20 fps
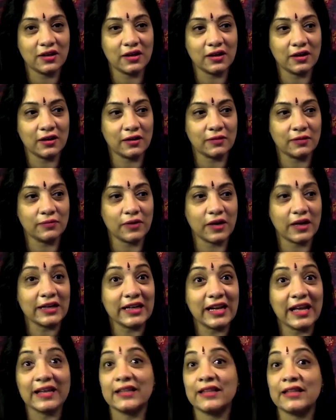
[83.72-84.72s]

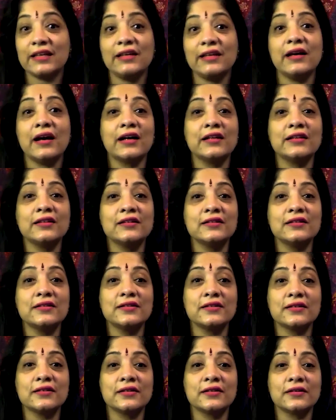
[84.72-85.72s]
Unlike the
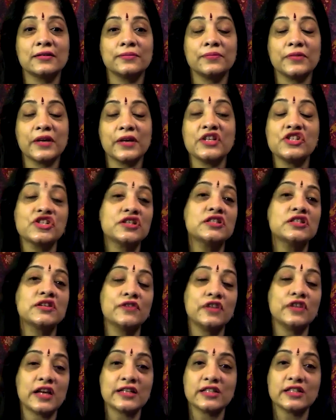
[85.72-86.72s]
other ancient
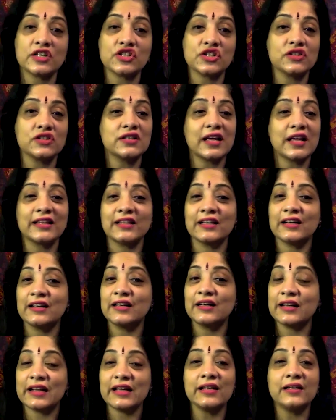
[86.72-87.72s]
civilizations like the
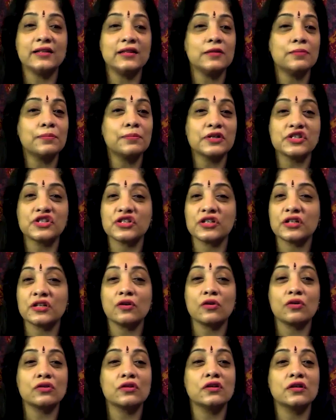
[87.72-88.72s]
Greek, the Persian,
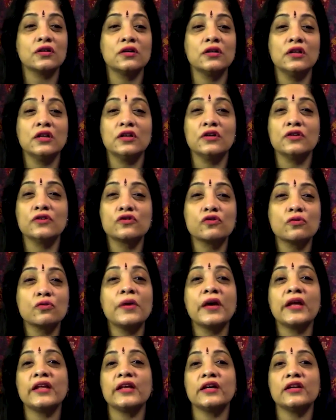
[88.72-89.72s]
or the
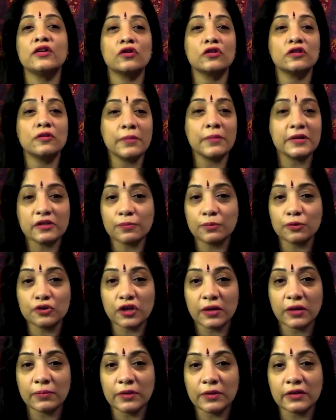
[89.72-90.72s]
Sumerian, or the
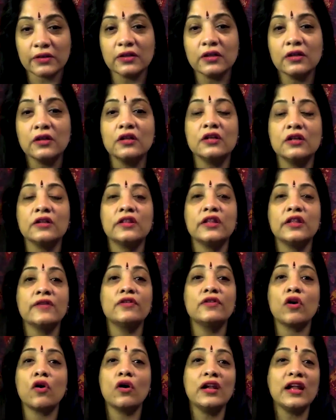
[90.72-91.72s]
Mesopotamian, they
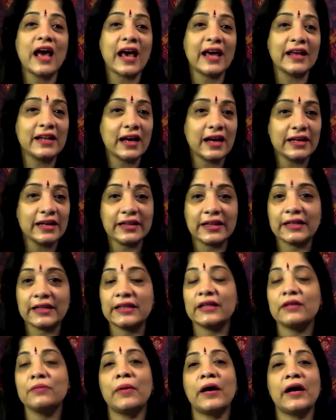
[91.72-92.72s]
were all
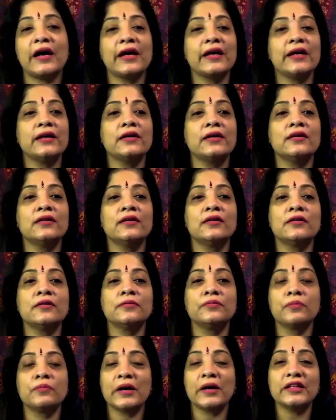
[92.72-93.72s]
annihilated
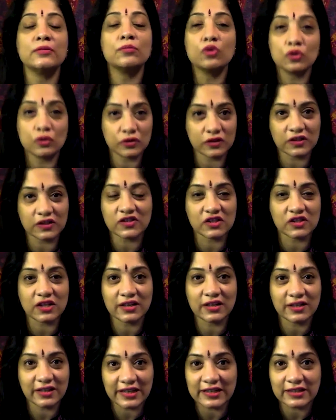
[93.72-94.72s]
by the
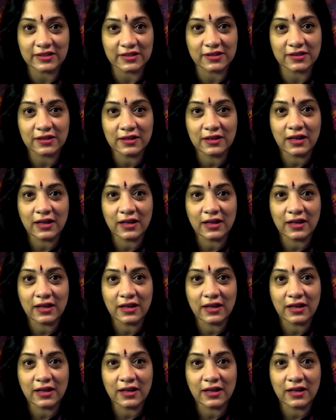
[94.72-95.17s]
monotheistic creeds.